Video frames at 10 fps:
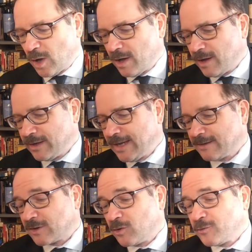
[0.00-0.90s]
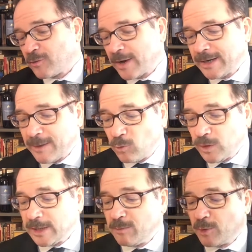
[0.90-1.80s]
Uh, he has a good friend named
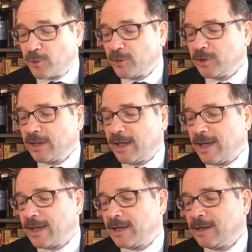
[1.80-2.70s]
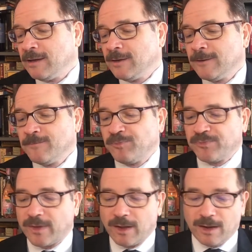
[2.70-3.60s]
Willie Berg, a
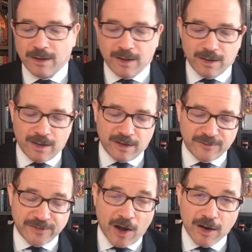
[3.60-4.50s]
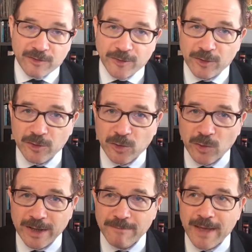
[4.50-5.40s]
uh, photographer who
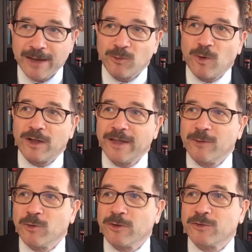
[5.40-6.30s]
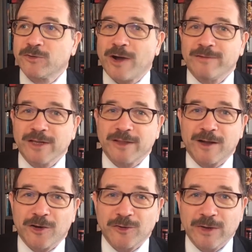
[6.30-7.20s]
he met while they were traveling the
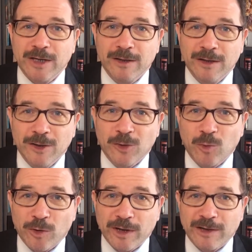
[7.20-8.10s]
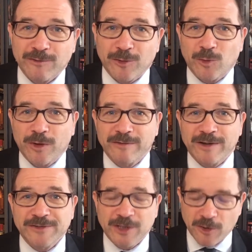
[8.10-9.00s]
country, working for one of
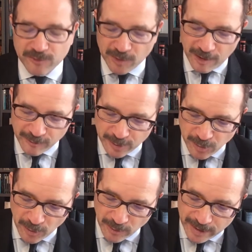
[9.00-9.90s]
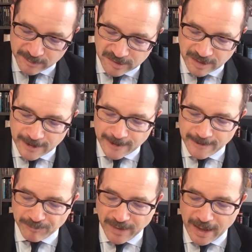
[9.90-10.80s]
FDR's recovery programs,
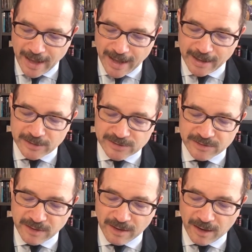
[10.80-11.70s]
and.